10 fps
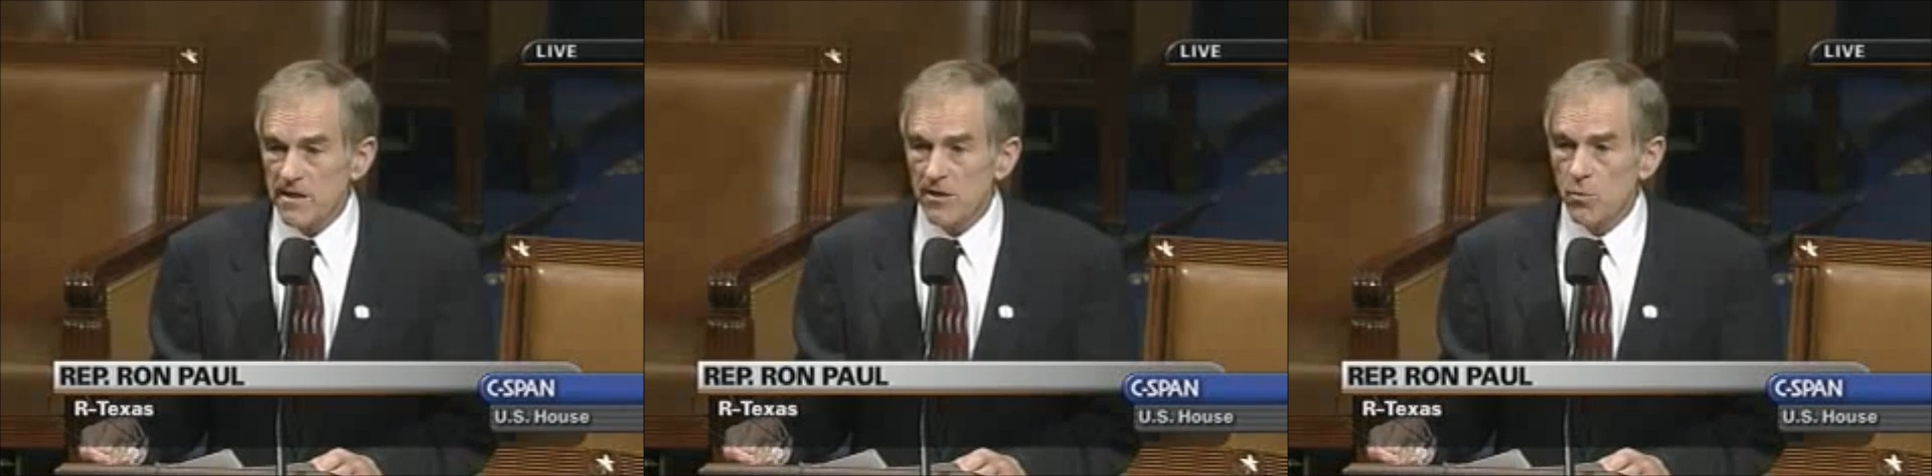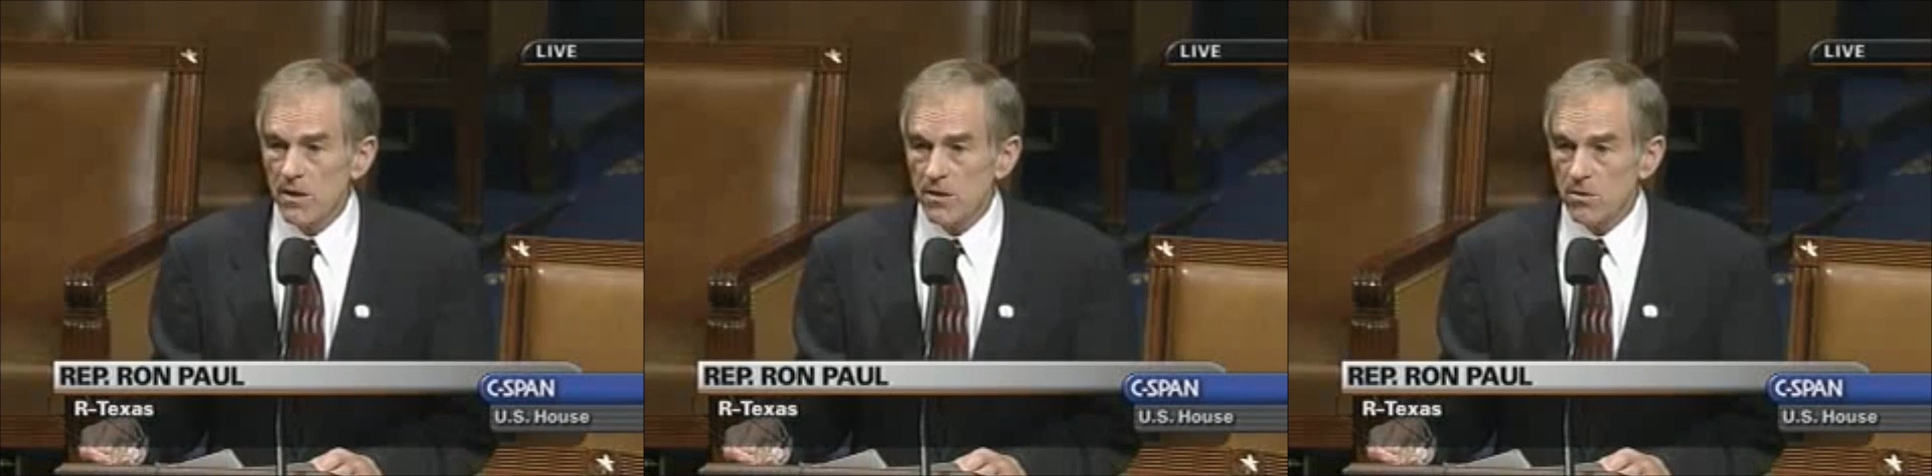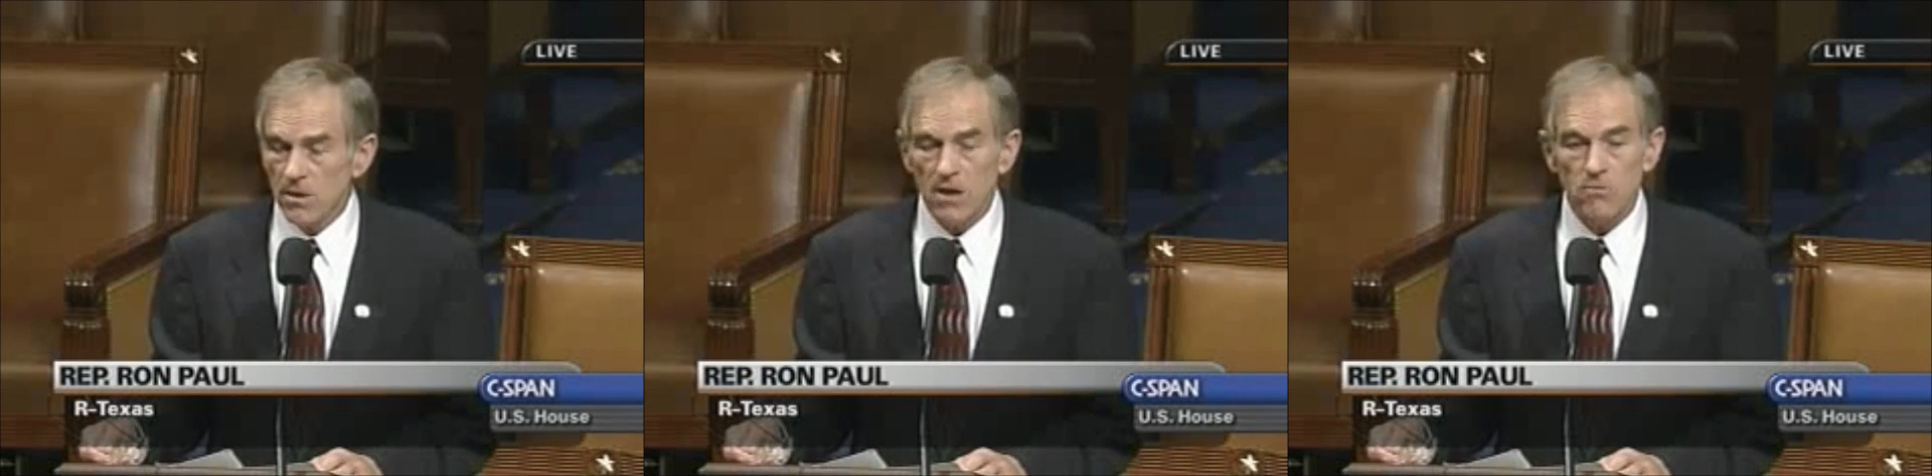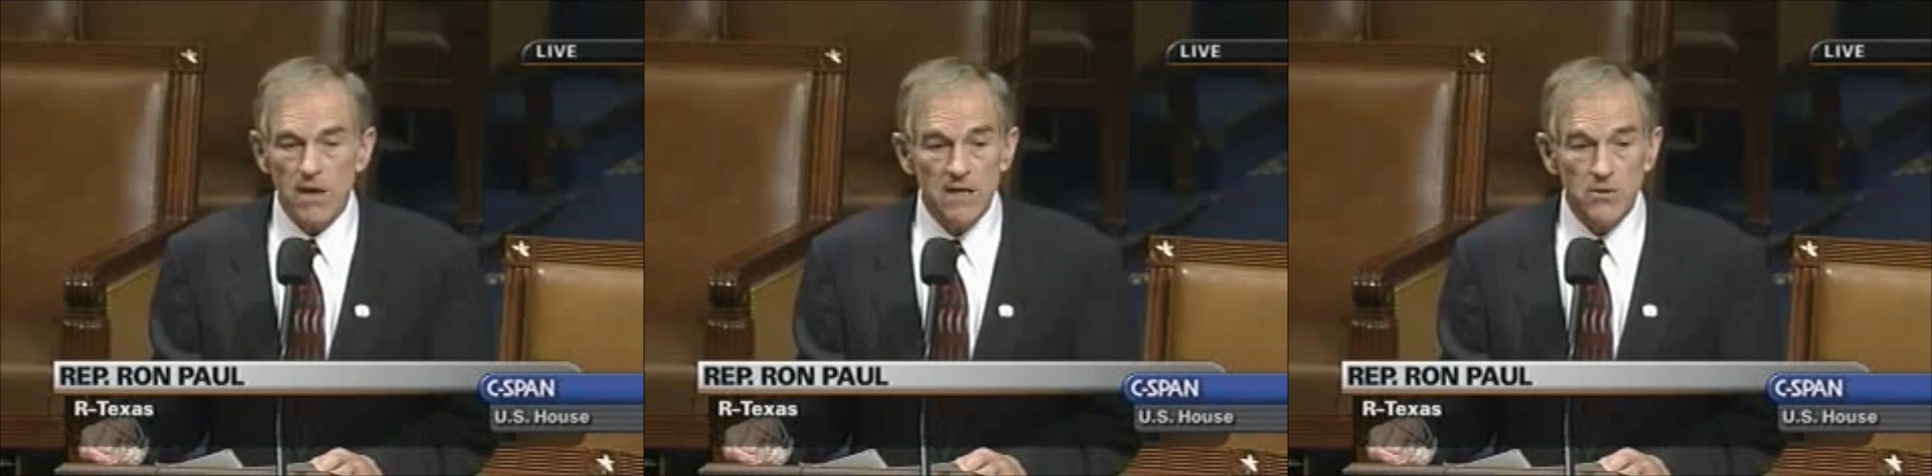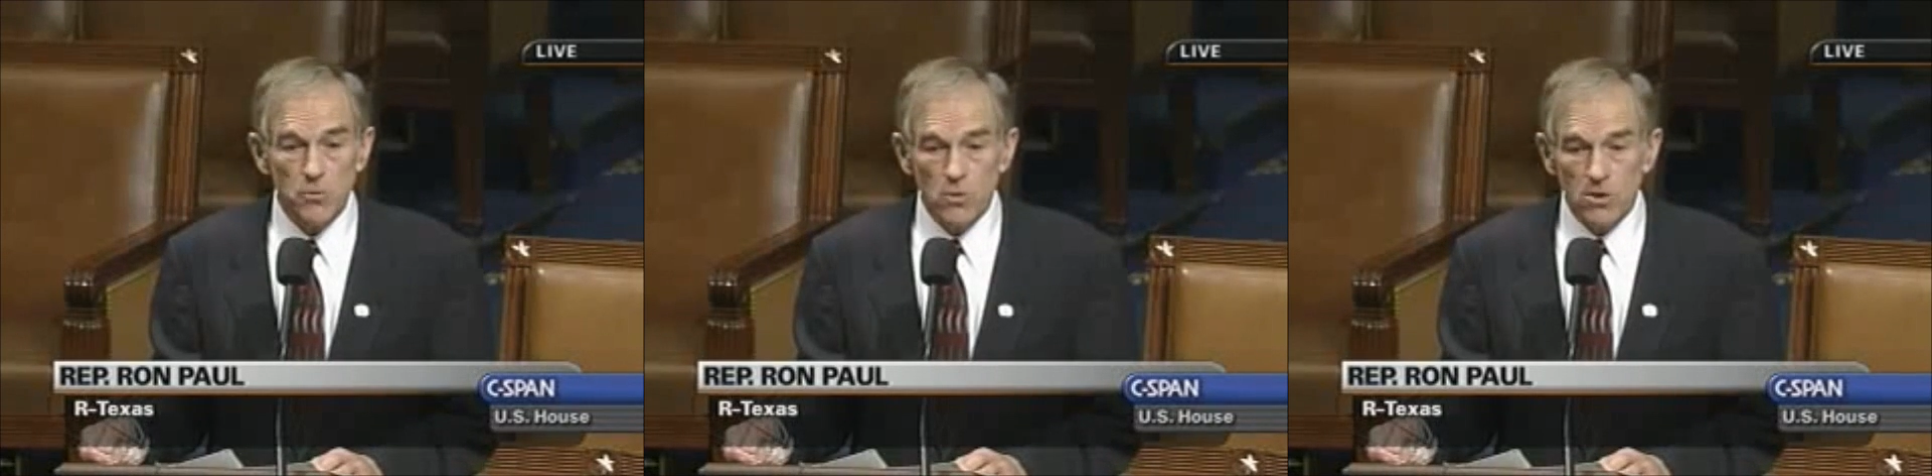their will around
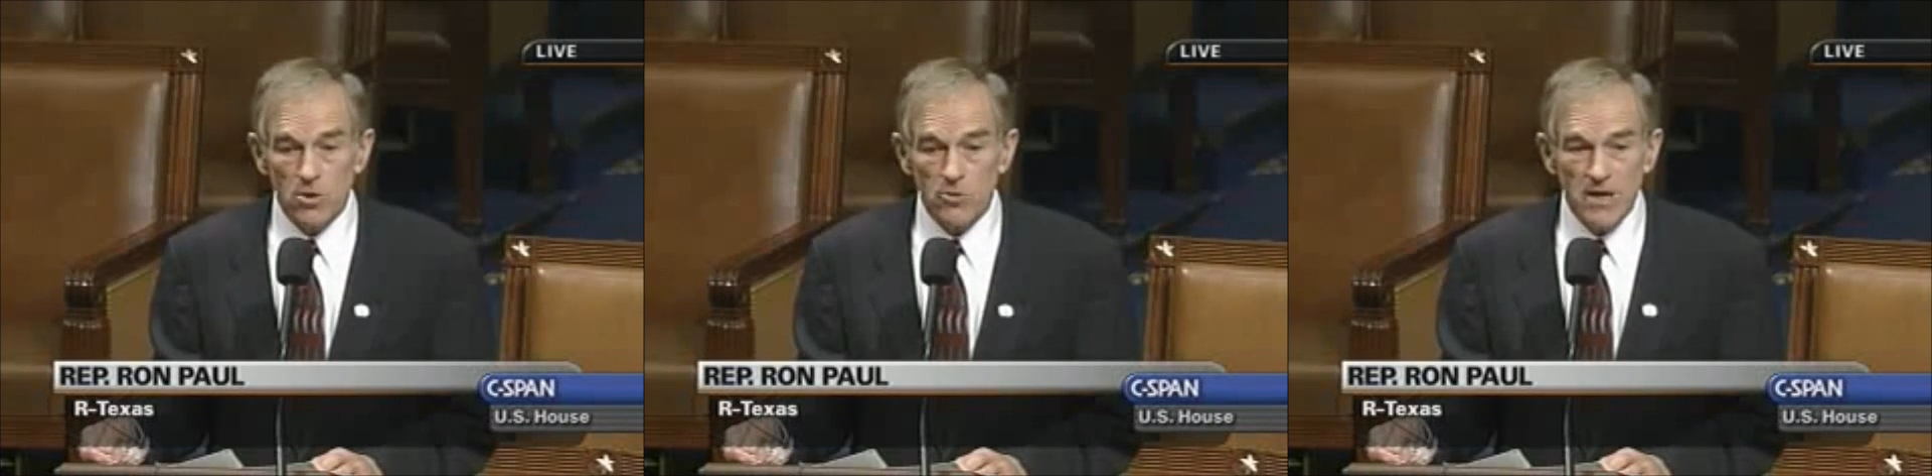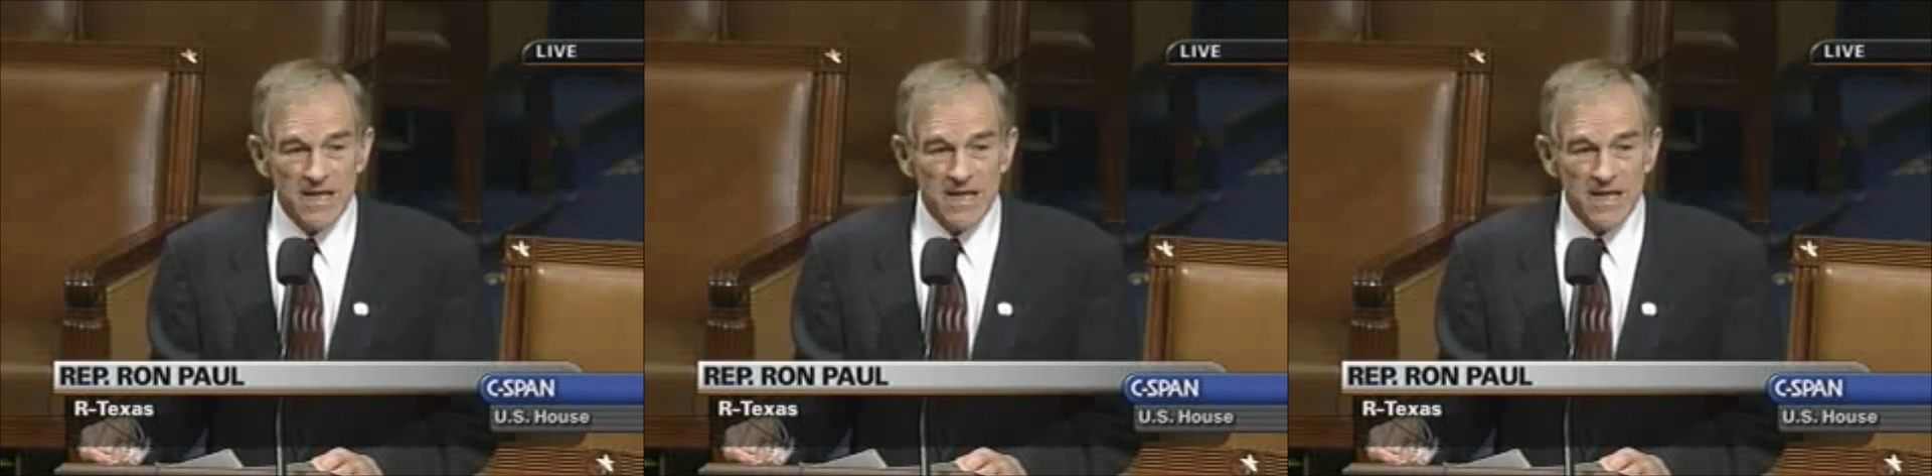the world,